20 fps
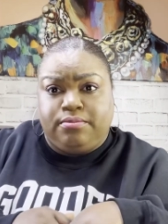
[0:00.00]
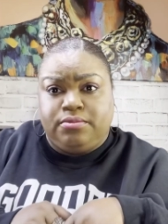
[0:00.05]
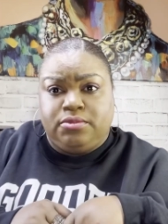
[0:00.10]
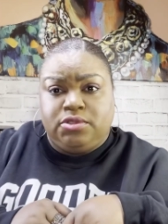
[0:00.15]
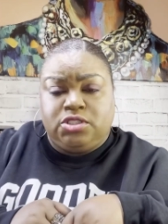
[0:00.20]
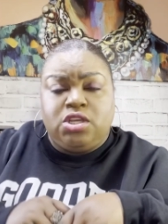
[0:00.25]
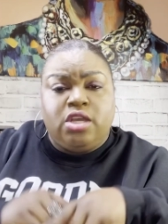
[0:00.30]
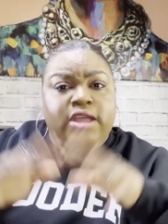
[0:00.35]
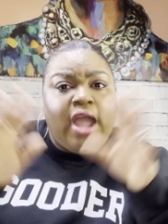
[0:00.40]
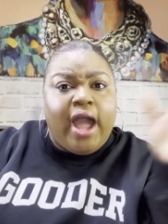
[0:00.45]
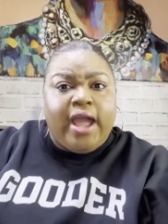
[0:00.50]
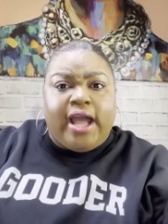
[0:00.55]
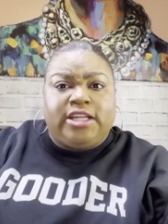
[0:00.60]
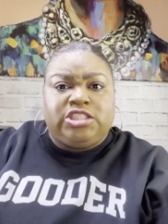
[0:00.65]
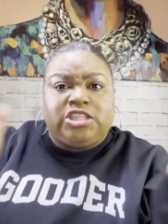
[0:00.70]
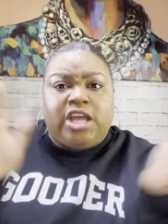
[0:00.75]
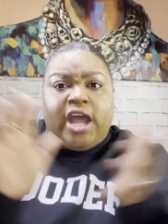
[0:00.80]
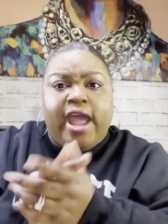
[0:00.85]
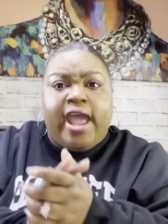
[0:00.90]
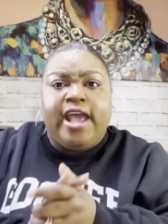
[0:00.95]
So y'all got
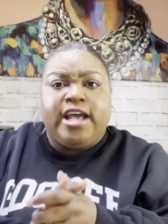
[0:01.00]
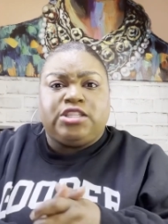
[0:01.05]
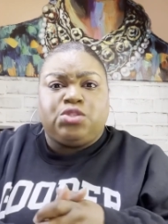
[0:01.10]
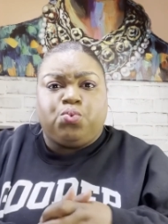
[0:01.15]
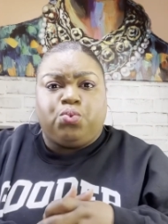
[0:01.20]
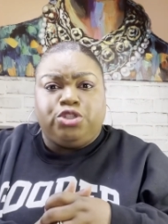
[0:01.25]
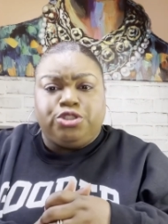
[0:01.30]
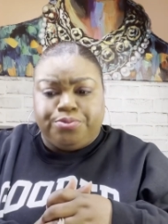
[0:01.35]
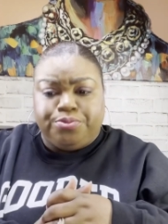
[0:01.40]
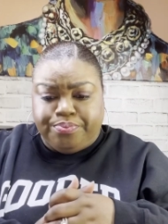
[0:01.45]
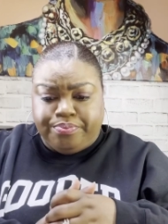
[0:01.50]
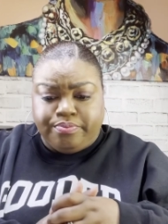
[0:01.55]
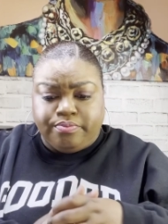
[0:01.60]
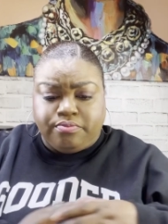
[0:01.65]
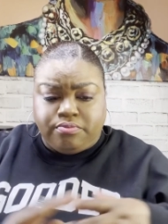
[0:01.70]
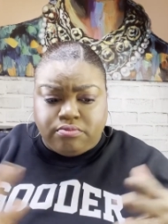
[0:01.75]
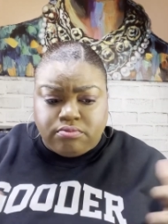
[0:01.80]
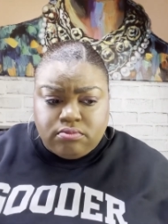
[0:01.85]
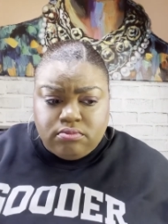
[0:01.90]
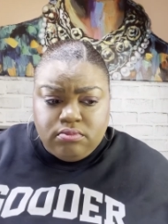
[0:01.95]
your ass whooped.
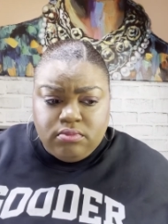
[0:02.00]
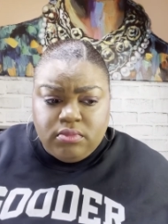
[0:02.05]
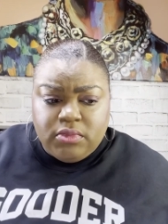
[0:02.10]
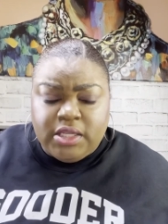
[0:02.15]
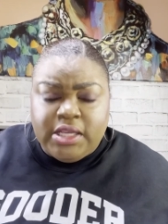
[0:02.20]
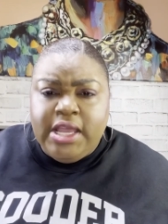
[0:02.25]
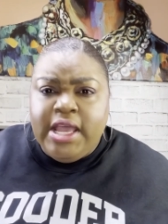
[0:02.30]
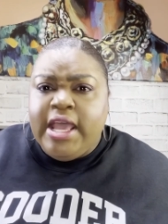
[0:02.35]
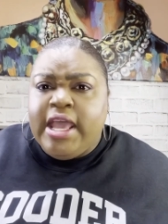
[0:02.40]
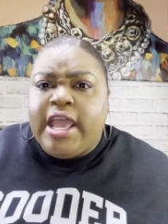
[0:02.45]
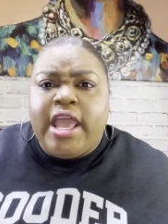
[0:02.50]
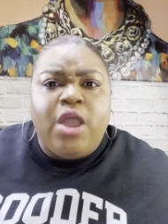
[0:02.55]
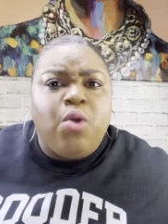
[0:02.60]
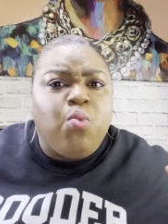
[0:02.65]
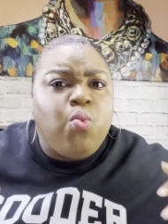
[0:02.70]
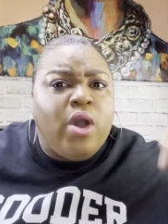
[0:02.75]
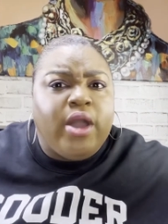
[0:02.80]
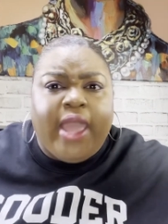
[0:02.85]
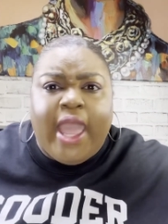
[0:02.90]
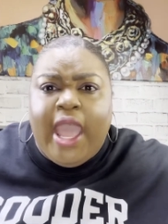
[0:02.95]
And
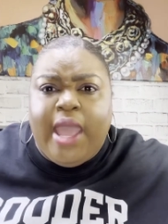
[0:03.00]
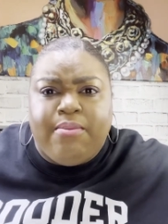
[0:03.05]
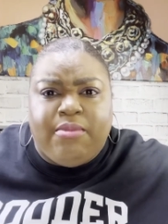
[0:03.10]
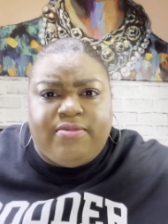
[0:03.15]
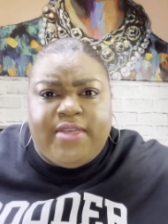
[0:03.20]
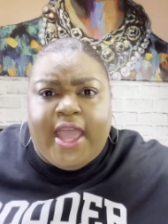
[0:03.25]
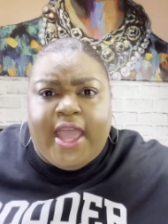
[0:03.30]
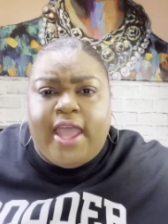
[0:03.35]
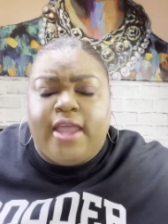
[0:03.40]
what came of that?